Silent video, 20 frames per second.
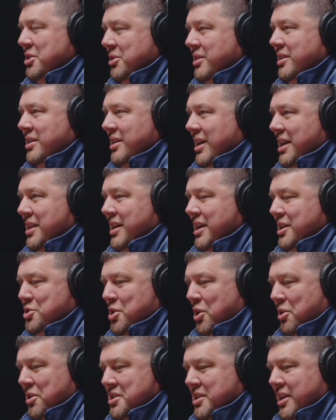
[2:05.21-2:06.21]
it. I think
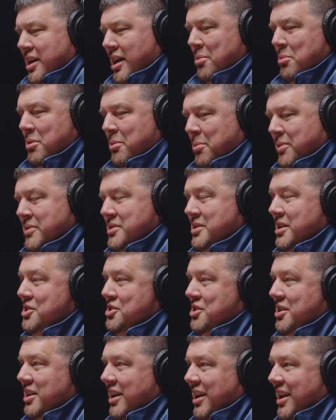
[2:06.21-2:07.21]
Tony's got them in
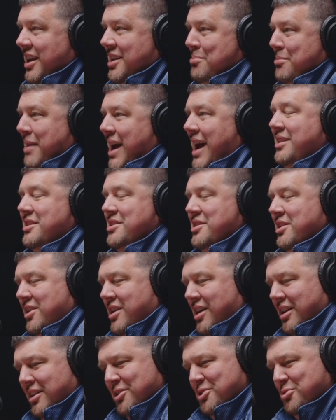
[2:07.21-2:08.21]
position to get back to the
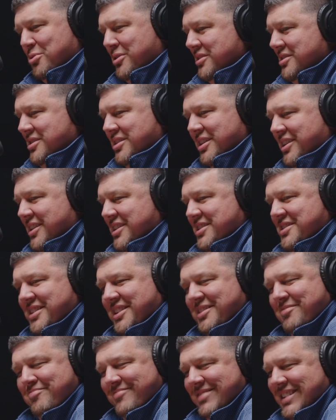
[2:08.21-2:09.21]
College World Series,
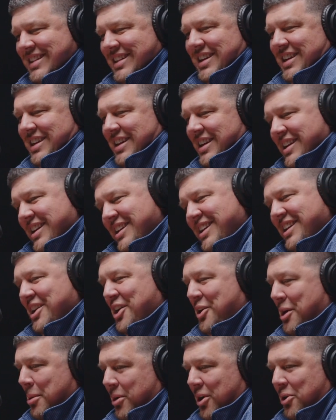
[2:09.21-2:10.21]
and
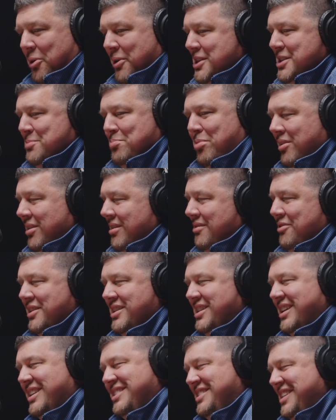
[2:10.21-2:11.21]
I'm always pulling for
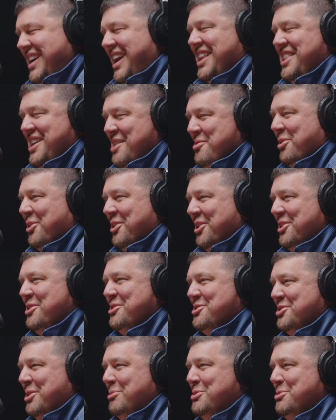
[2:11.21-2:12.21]
Tennessee. I think we're going to
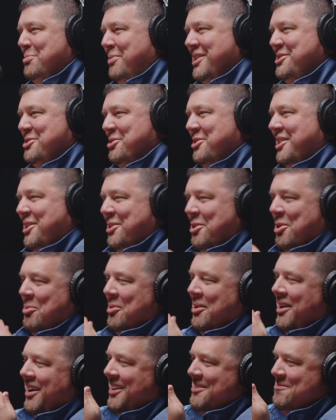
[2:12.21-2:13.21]
do something special there in
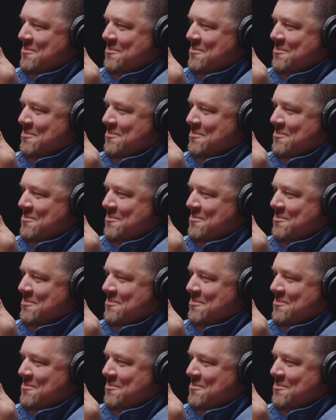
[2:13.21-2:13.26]
Omaha.